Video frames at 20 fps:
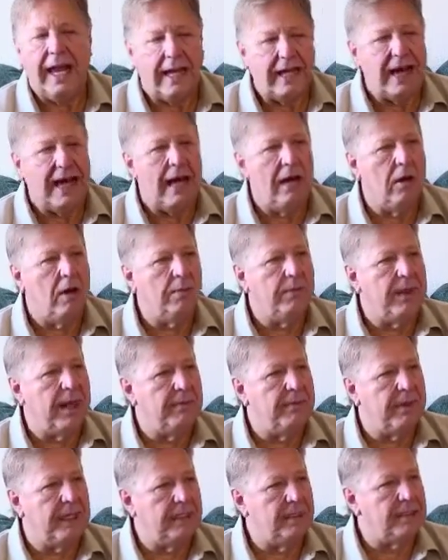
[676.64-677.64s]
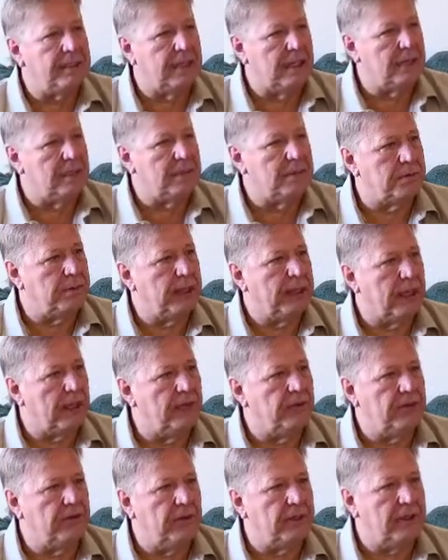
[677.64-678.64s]
And I hope that makes sense,
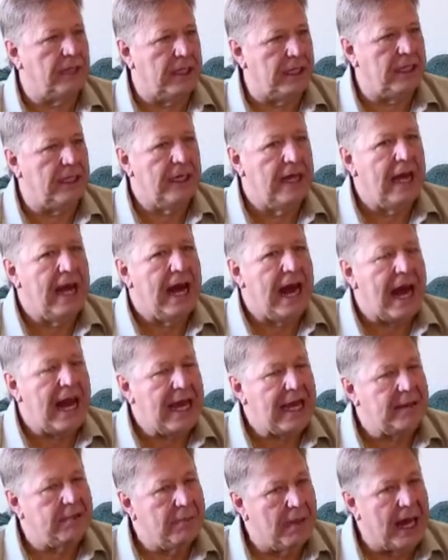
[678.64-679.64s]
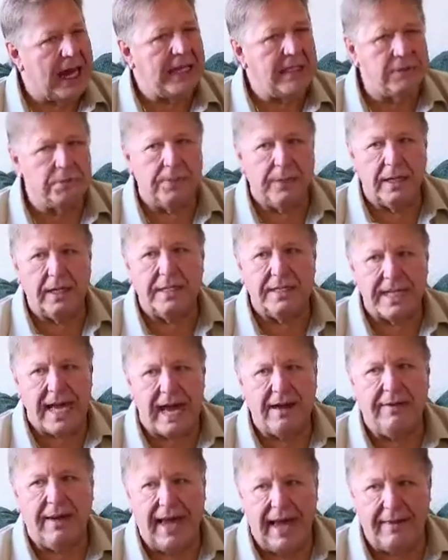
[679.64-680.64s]
because in my experience,
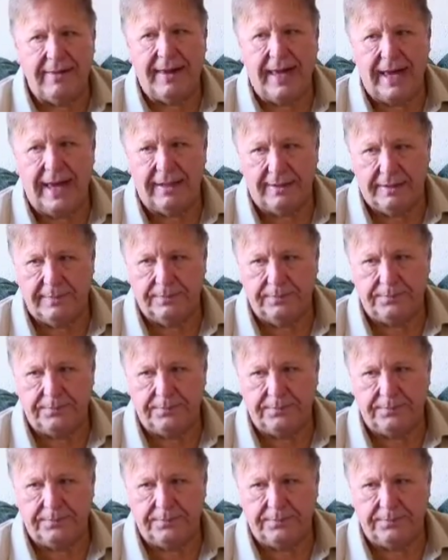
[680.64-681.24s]
I've had that.